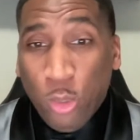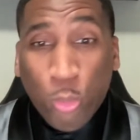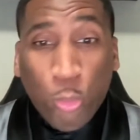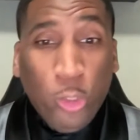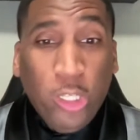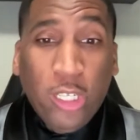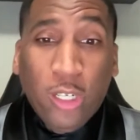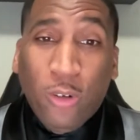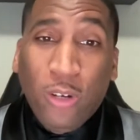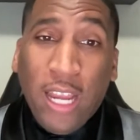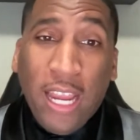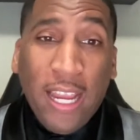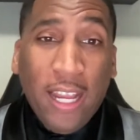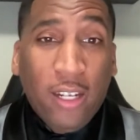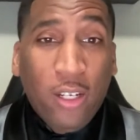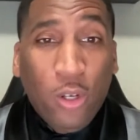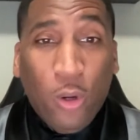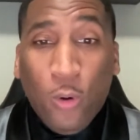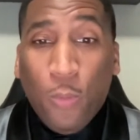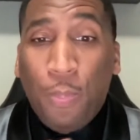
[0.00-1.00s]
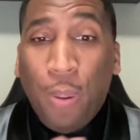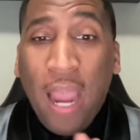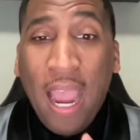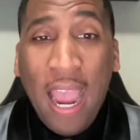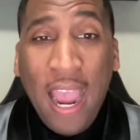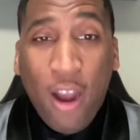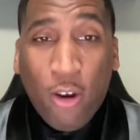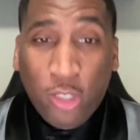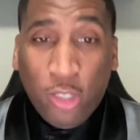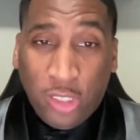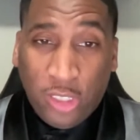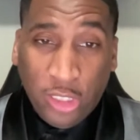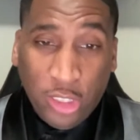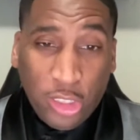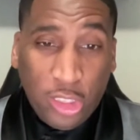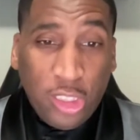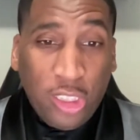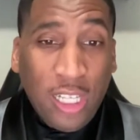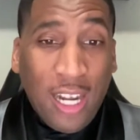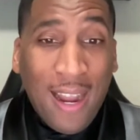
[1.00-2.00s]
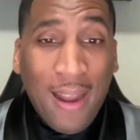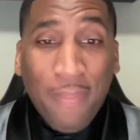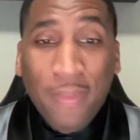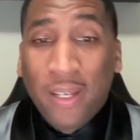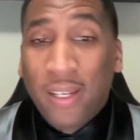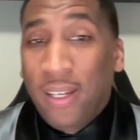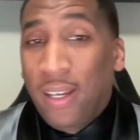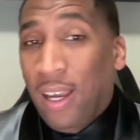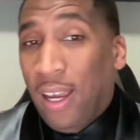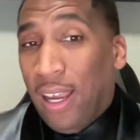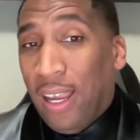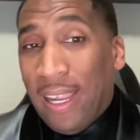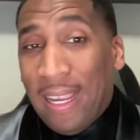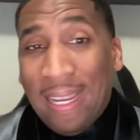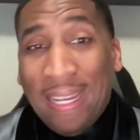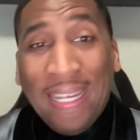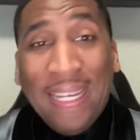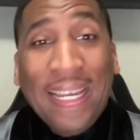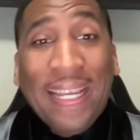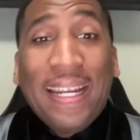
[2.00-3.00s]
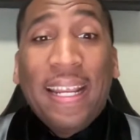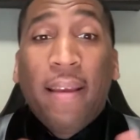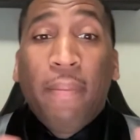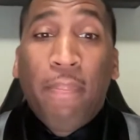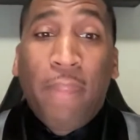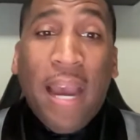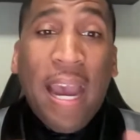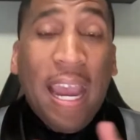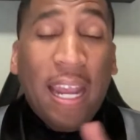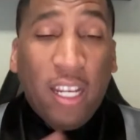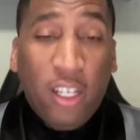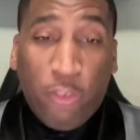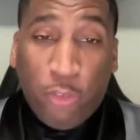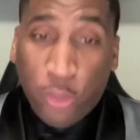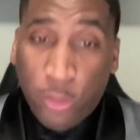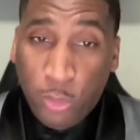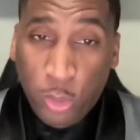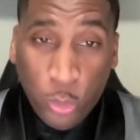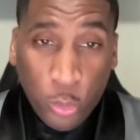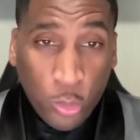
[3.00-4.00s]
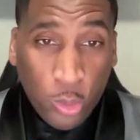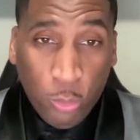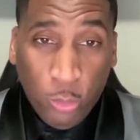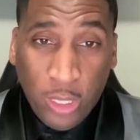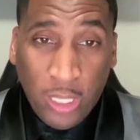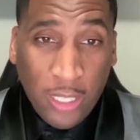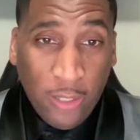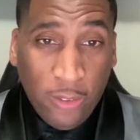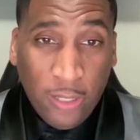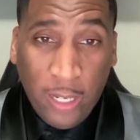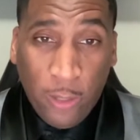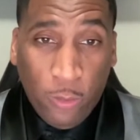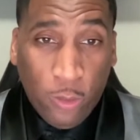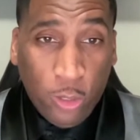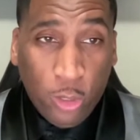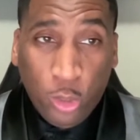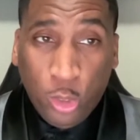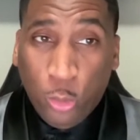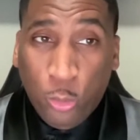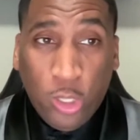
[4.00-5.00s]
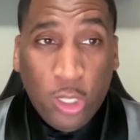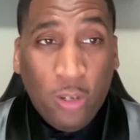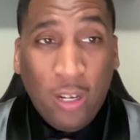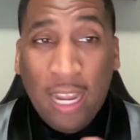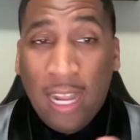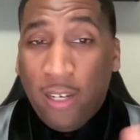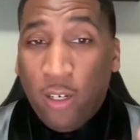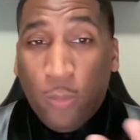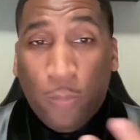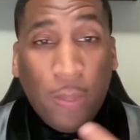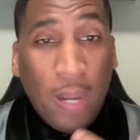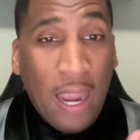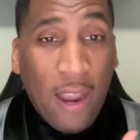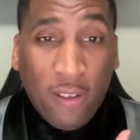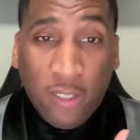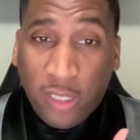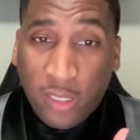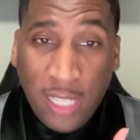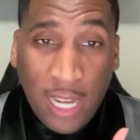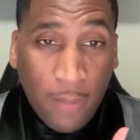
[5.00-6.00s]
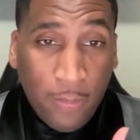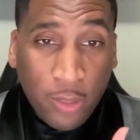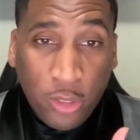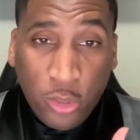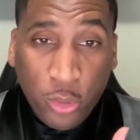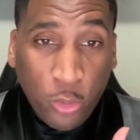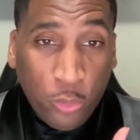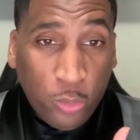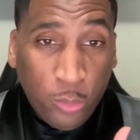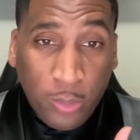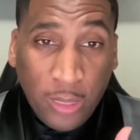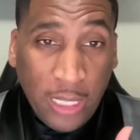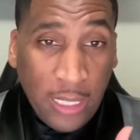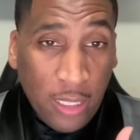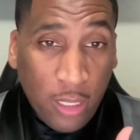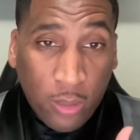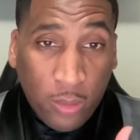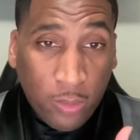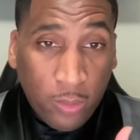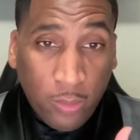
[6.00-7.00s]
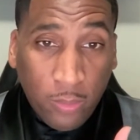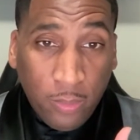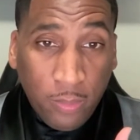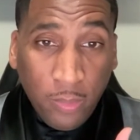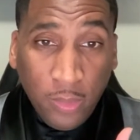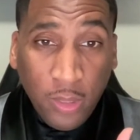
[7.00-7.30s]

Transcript: We don't have no power to stop anybody from doing whatever they want to do. We don't have no power to stop a Jew from getting a home.